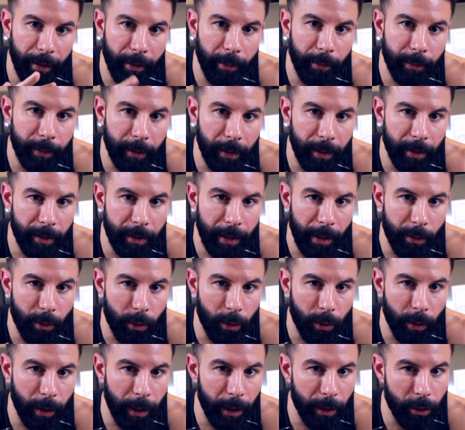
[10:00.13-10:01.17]
know it's gonna sound
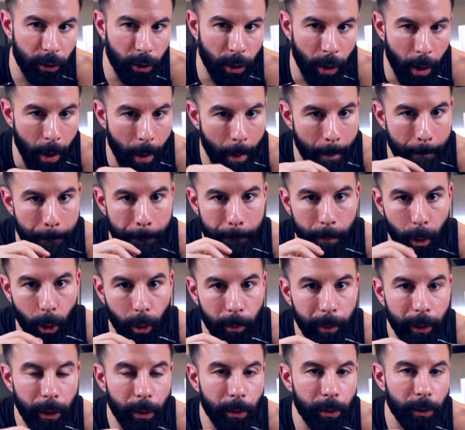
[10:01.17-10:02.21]
strange,
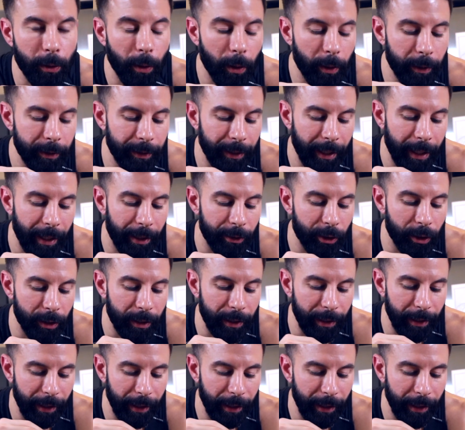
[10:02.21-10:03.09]
barbecue sauce kind of just